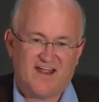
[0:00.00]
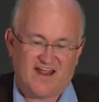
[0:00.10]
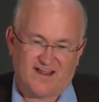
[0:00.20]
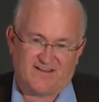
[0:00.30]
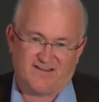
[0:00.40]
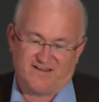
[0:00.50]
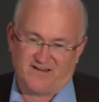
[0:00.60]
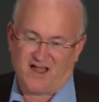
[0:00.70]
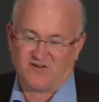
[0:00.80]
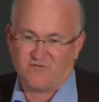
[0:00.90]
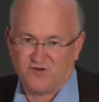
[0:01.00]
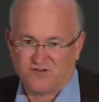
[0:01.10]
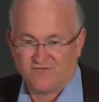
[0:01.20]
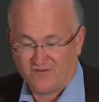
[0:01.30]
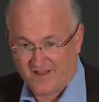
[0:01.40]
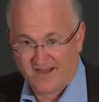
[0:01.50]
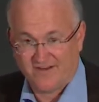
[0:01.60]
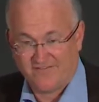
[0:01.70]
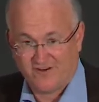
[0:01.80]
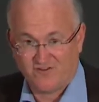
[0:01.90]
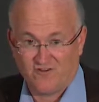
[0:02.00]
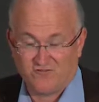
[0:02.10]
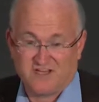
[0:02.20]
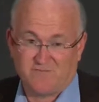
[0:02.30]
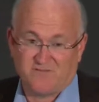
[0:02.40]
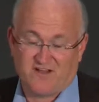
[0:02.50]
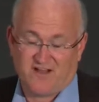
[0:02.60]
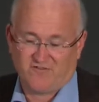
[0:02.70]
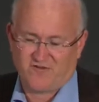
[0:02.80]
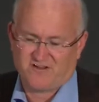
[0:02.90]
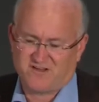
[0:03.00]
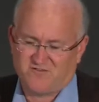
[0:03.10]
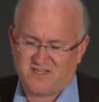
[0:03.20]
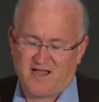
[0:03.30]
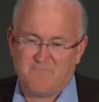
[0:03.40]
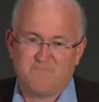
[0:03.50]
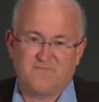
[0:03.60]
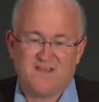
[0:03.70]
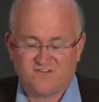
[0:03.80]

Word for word: and the contribution for that individual goes up to the health trust goes up.